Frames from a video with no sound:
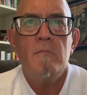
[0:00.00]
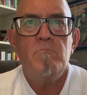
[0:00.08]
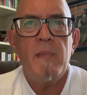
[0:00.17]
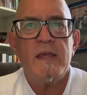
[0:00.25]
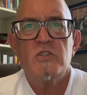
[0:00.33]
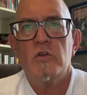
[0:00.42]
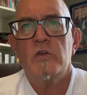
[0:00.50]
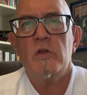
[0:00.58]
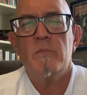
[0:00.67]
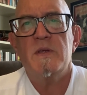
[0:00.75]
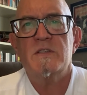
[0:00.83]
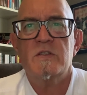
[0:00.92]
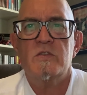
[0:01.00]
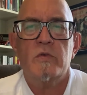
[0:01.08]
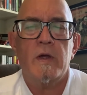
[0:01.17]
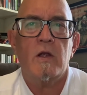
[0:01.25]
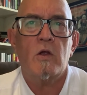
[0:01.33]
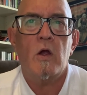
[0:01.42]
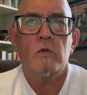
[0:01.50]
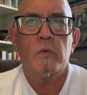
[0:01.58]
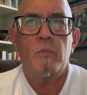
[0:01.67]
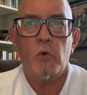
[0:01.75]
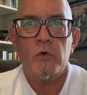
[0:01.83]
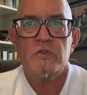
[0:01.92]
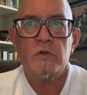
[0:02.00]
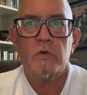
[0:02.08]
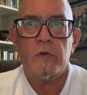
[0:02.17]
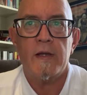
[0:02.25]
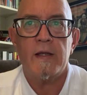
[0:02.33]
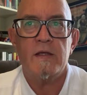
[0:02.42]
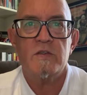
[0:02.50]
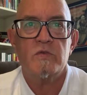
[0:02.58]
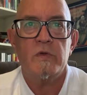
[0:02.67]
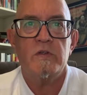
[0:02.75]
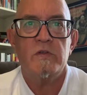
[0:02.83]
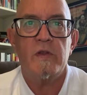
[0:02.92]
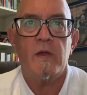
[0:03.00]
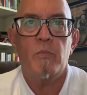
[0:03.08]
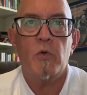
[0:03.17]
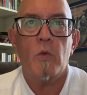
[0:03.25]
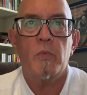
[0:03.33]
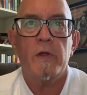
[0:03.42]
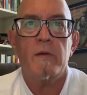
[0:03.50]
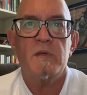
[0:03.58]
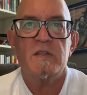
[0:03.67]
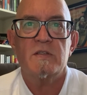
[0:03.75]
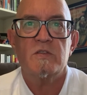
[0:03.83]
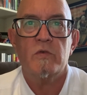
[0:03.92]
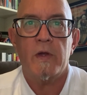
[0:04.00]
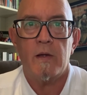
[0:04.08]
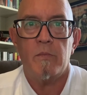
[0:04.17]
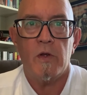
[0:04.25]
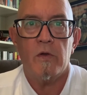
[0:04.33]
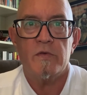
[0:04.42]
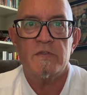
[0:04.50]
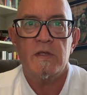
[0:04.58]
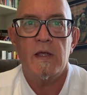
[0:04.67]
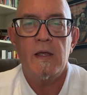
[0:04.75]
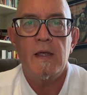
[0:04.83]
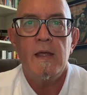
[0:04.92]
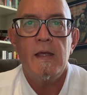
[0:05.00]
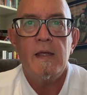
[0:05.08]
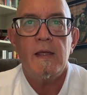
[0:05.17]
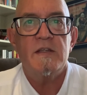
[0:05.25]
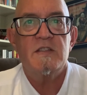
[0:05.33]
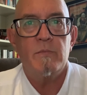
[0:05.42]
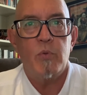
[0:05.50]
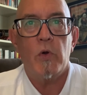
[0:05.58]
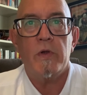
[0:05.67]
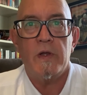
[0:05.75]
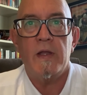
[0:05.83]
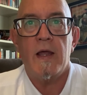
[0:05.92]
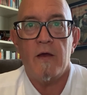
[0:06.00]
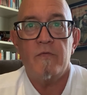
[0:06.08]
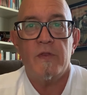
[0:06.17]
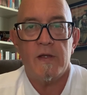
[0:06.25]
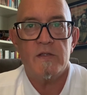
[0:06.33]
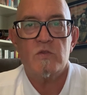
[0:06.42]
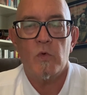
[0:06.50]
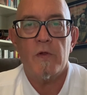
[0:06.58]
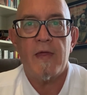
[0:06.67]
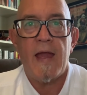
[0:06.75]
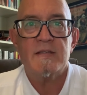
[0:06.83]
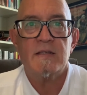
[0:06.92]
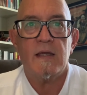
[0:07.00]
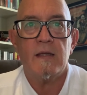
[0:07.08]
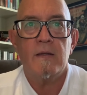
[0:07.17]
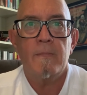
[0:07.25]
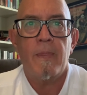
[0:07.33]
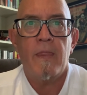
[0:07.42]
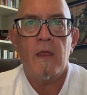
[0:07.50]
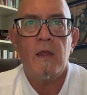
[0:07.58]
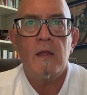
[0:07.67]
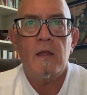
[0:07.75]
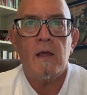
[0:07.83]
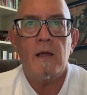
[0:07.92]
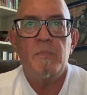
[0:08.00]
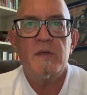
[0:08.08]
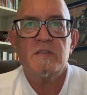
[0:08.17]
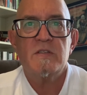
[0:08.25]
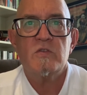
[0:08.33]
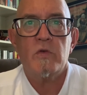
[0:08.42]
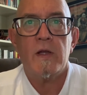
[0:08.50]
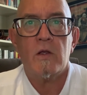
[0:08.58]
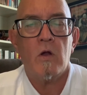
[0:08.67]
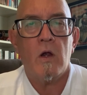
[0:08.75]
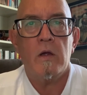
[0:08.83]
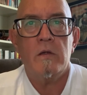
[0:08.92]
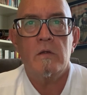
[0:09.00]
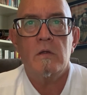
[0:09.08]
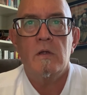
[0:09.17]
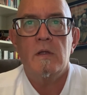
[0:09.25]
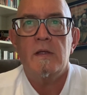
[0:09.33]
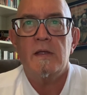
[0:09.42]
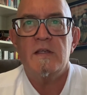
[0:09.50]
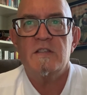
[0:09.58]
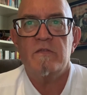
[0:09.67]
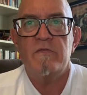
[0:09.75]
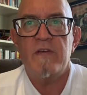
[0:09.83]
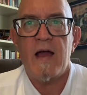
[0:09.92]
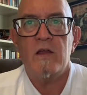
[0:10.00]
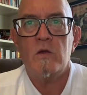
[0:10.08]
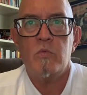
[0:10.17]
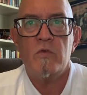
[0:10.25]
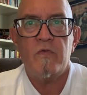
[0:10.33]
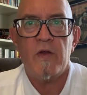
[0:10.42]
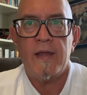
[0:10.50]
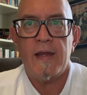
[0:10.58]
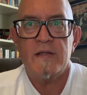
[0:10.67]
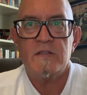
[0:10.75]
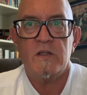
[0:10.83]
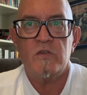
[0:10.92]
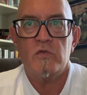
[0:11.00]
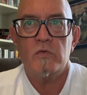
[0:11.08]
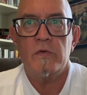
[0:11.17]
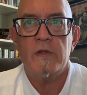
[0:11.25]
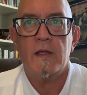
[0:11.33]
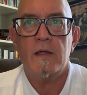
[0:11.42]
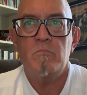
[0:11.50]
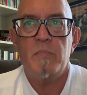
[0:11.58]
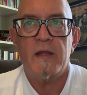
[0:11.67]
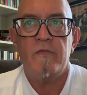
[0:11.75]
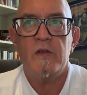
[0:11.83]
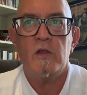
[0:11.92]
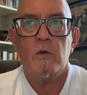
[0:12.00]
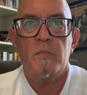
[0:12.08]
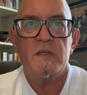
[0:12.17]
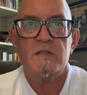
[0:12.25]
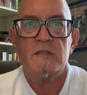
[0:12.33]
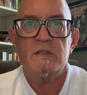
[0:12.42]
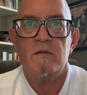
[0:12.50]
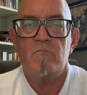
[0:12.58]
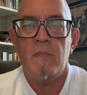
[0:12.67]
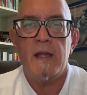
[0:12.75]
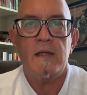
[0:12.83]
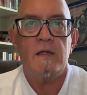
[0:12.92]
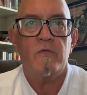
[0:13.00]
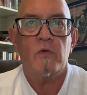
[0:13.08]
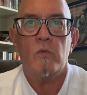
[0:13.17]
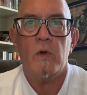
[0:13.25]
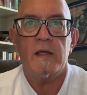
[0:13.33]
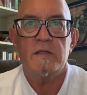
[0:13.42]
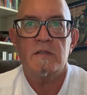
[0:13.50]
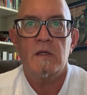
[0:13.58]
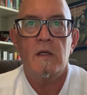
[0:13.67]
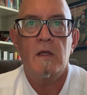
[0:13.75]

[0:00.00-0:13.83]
Make sure your business credit card reports your credit history to the appropriate business credit bureaus. It's important enough that it's worth asking. A business credit card is a valuable financing tool that can benefit your business in many different ways,